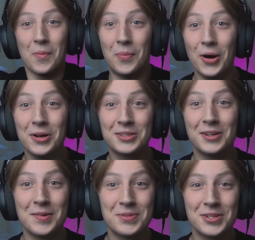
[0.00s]

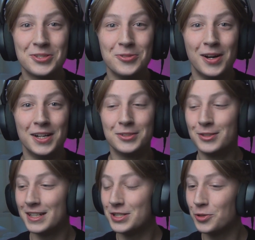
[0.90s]
Boruto episode
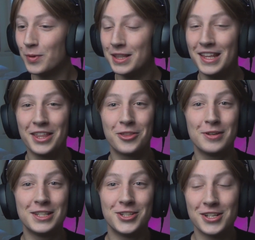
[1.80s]

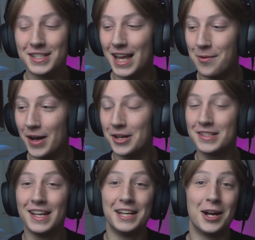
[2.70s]
223 just came out.